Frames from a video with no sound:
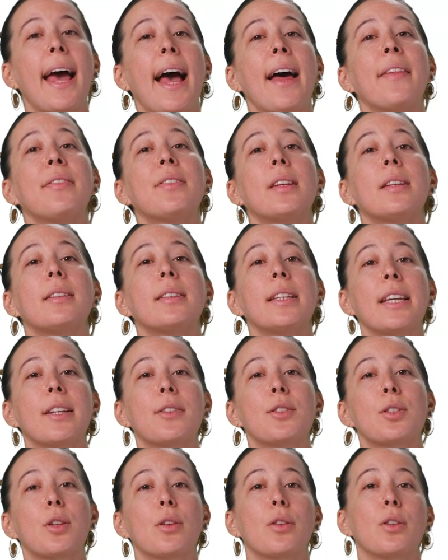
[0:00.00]
and the
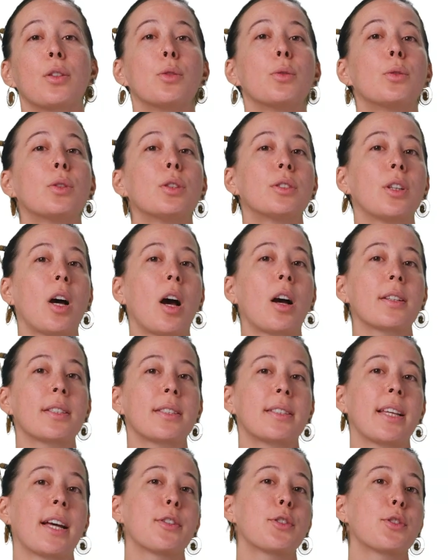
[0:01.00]
links to the Google
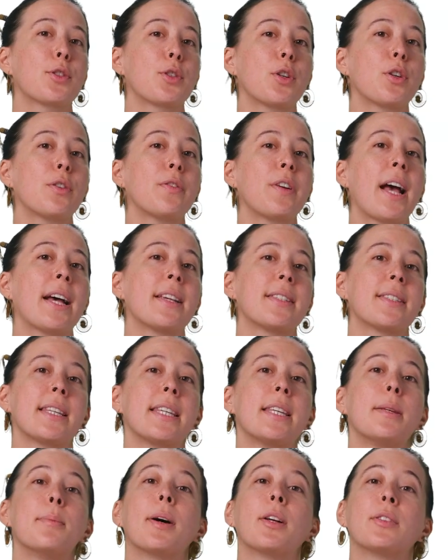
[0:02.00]
Docs that serve as
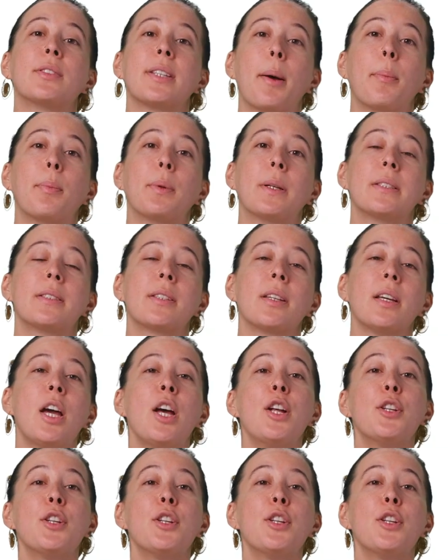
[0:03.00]
the email templates